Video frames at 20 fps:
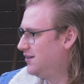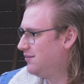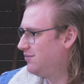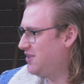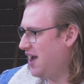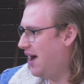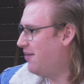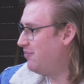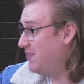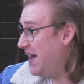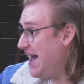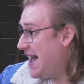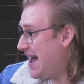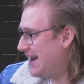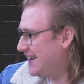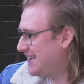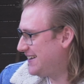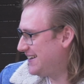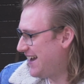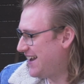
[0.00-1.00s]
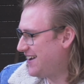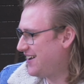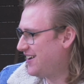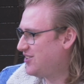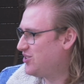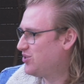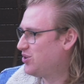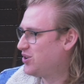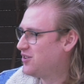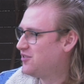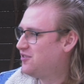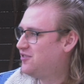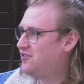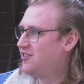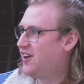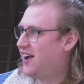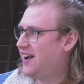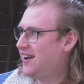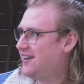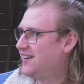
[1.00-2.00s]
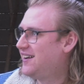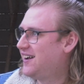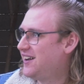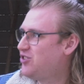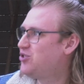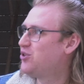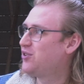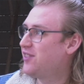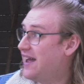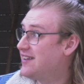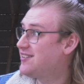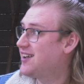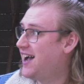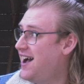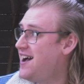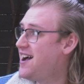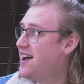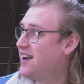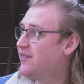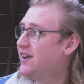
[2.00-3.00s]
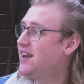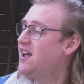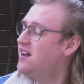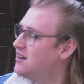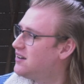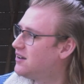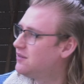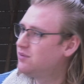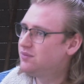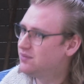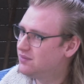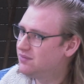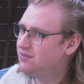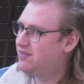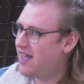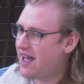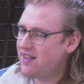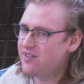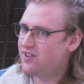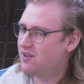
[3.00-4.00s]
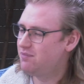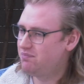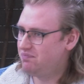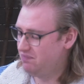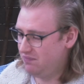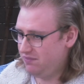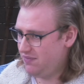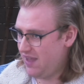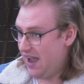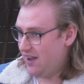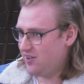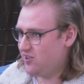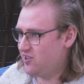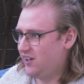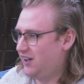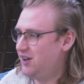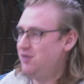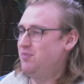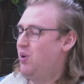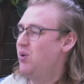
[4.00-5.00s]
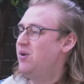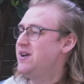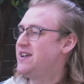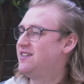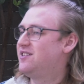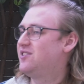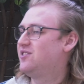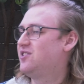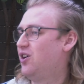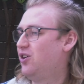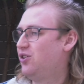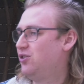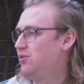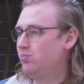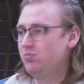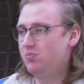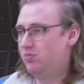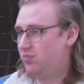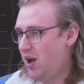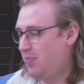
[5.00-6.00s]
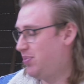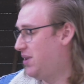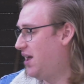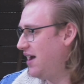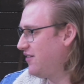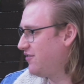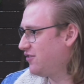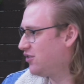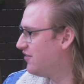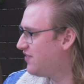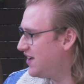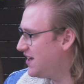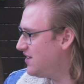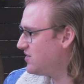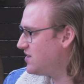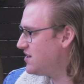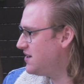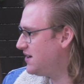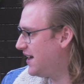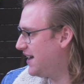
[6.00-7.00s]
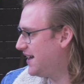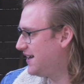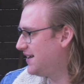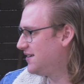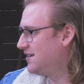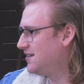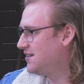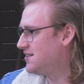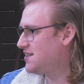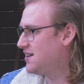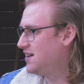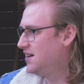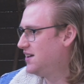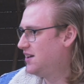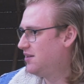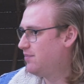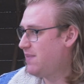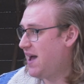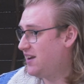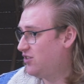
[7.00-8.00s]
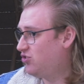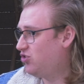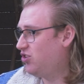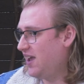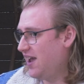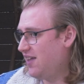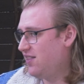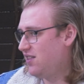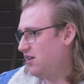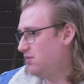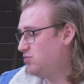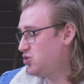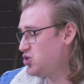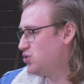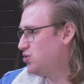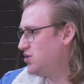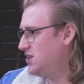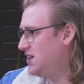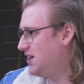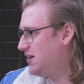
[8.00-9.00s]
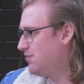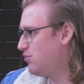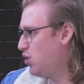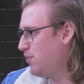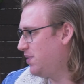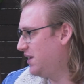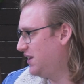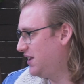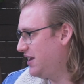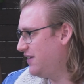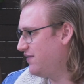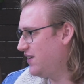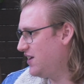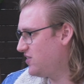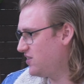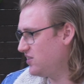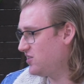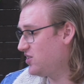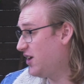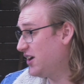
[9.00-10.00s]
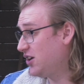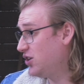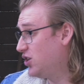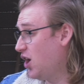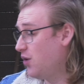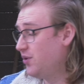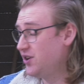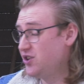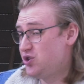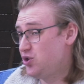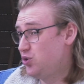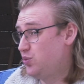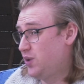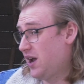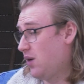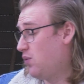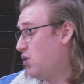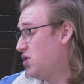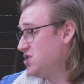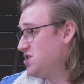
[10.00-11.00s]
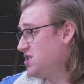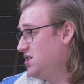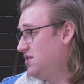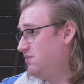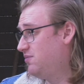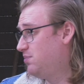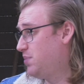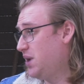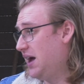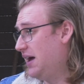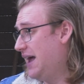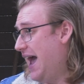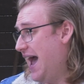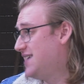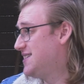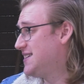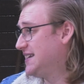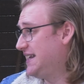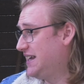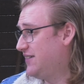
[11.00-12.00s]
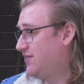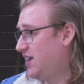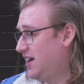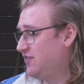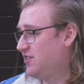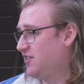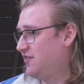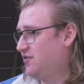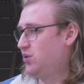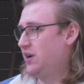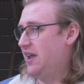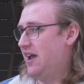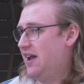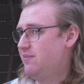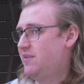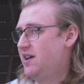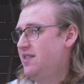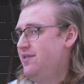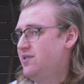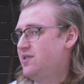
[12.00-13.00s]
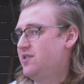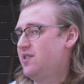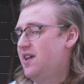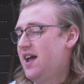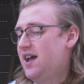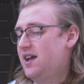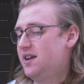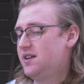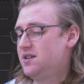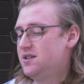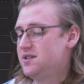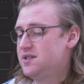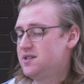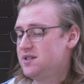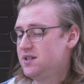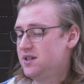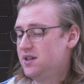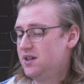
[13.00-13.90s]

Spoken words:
come back? And I took that to heart, and I went, that's an excellent point. So applied for a visa and managed to get the 2-year mobility visa so I could go and do what I wanted, but had to leave after 48 months. And